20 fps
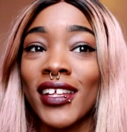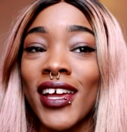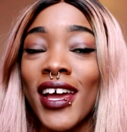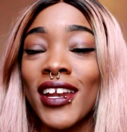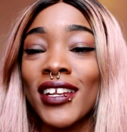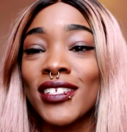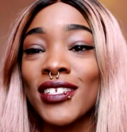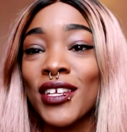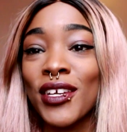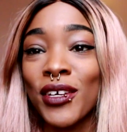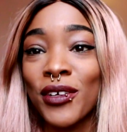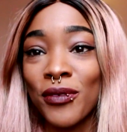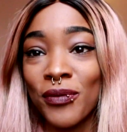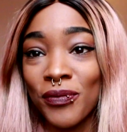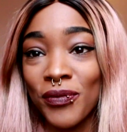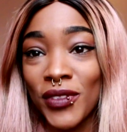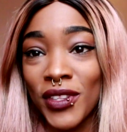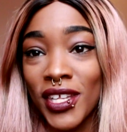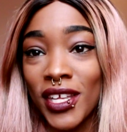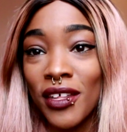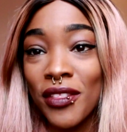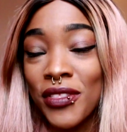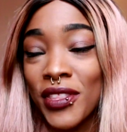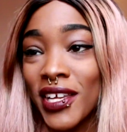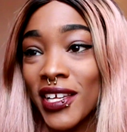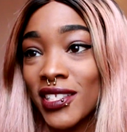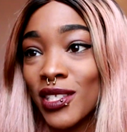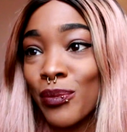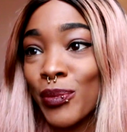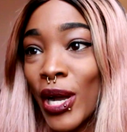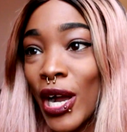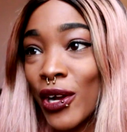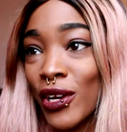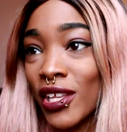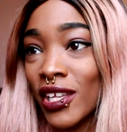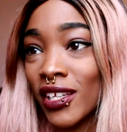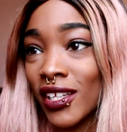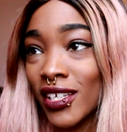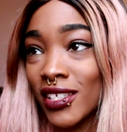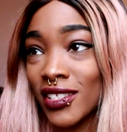it had its good good things about
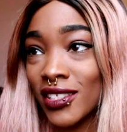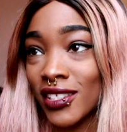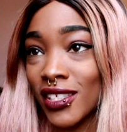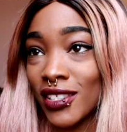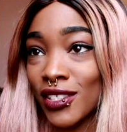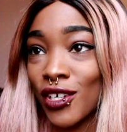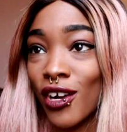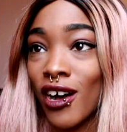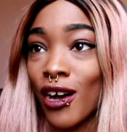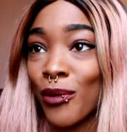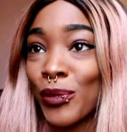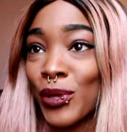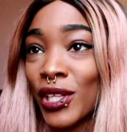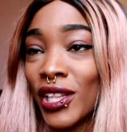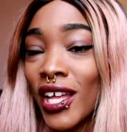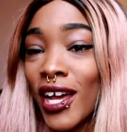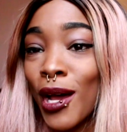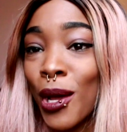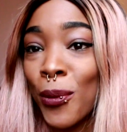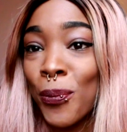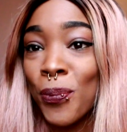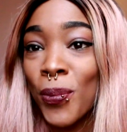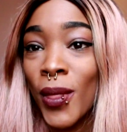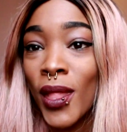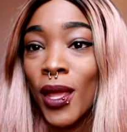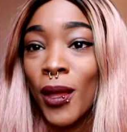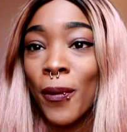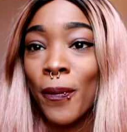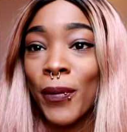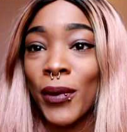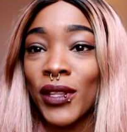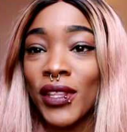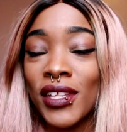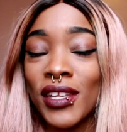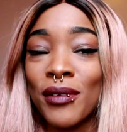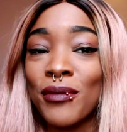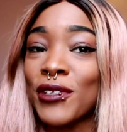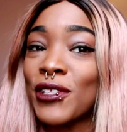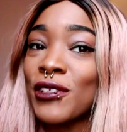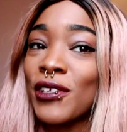it because it taught me a lot but
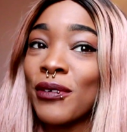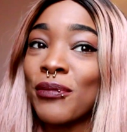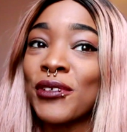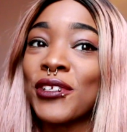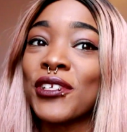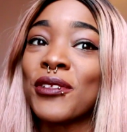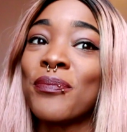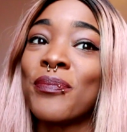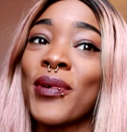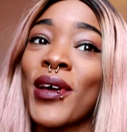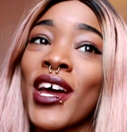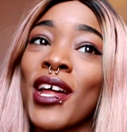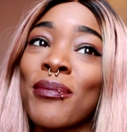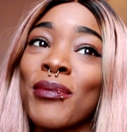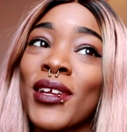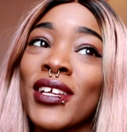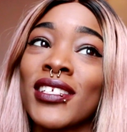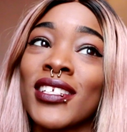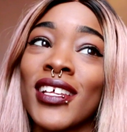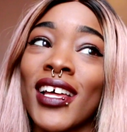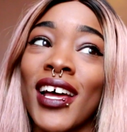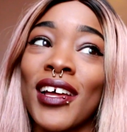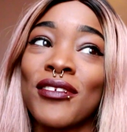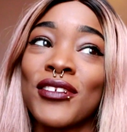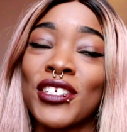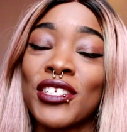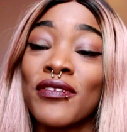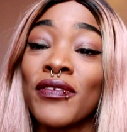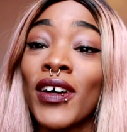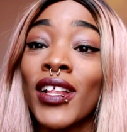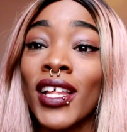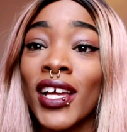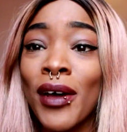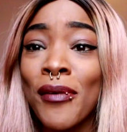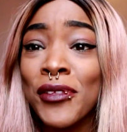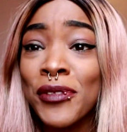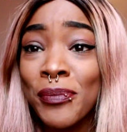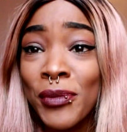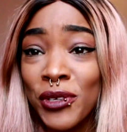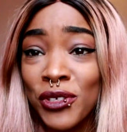then it was it was just bad because i just felt like i
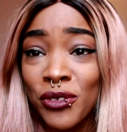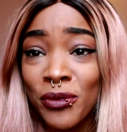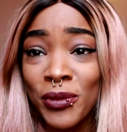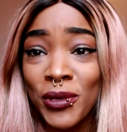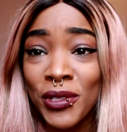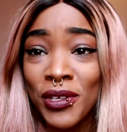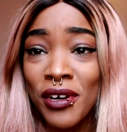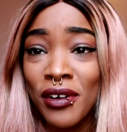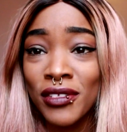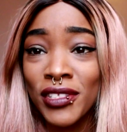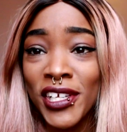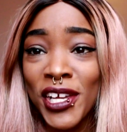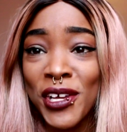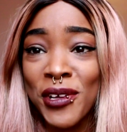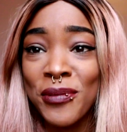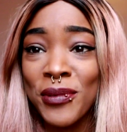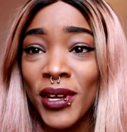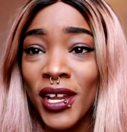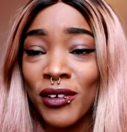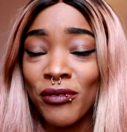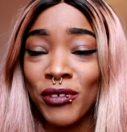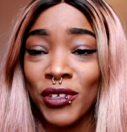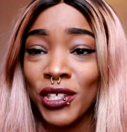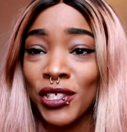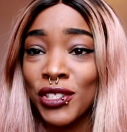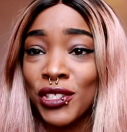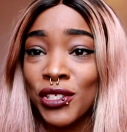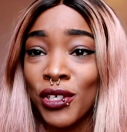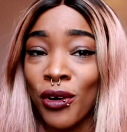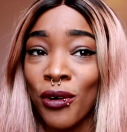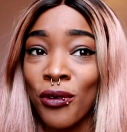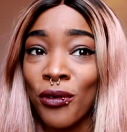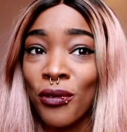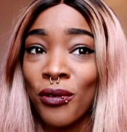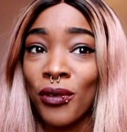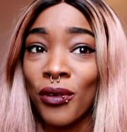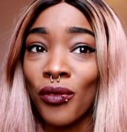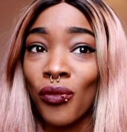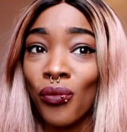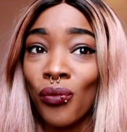was miserable the whole time and i really don't
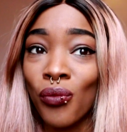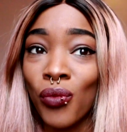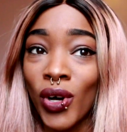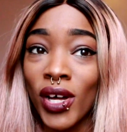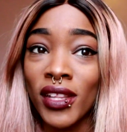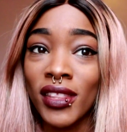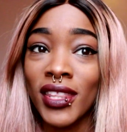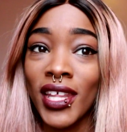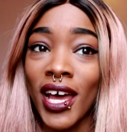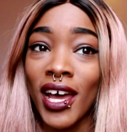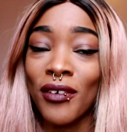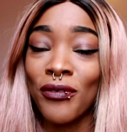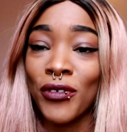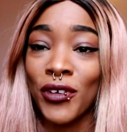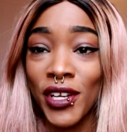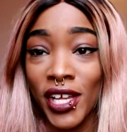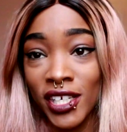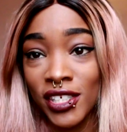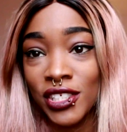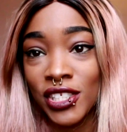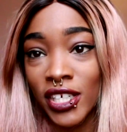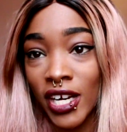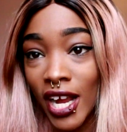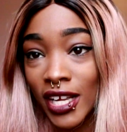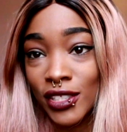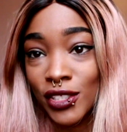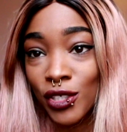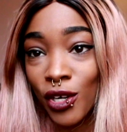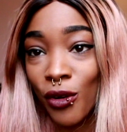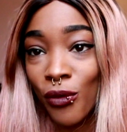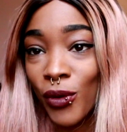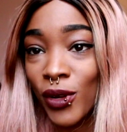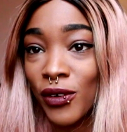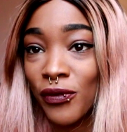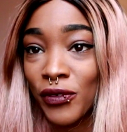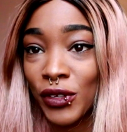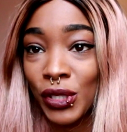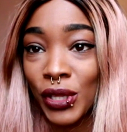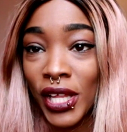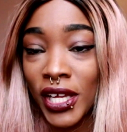want that for next year. I don't want
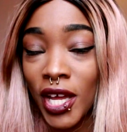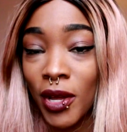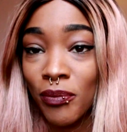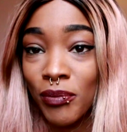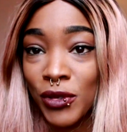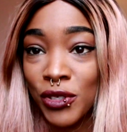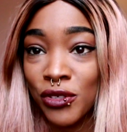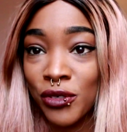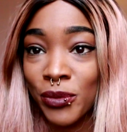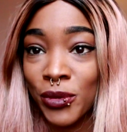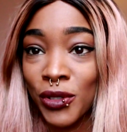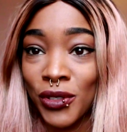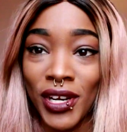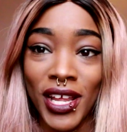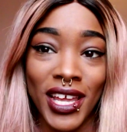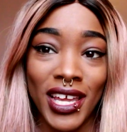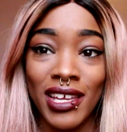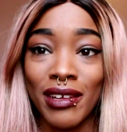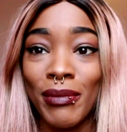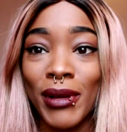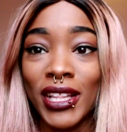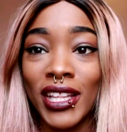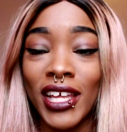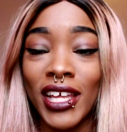to feel like I'm miserable and I hate my